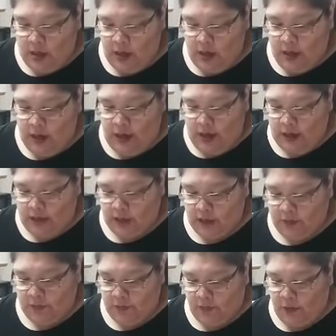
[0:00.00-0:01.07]
It asks
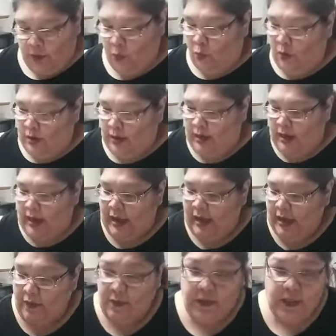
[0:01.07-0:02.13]
for
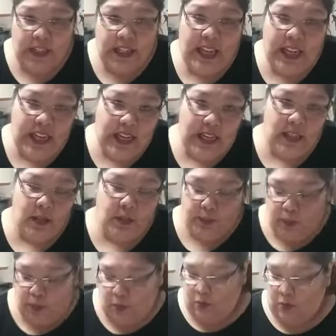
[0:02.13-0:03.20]
1.5
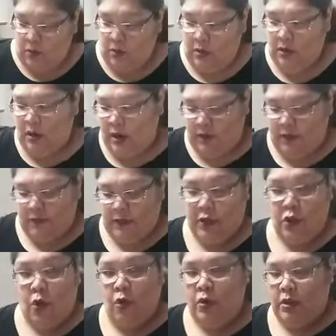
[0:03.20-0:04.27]
teaspoons of
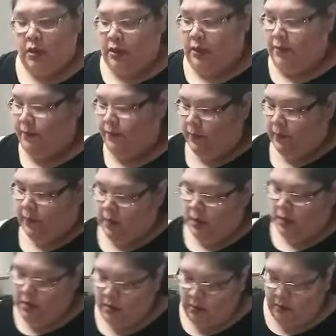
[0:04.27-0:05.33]
salt.
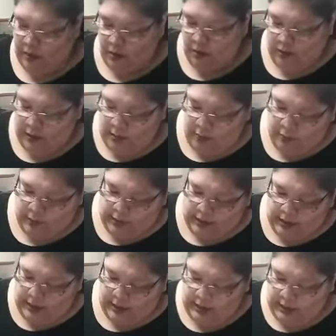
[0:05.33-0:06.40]
I'll go ahead and put
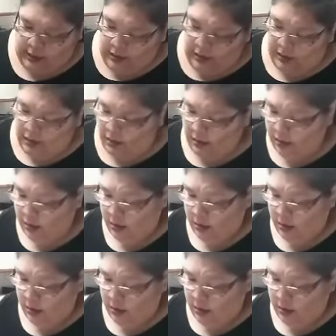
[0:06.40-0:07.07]
that in there.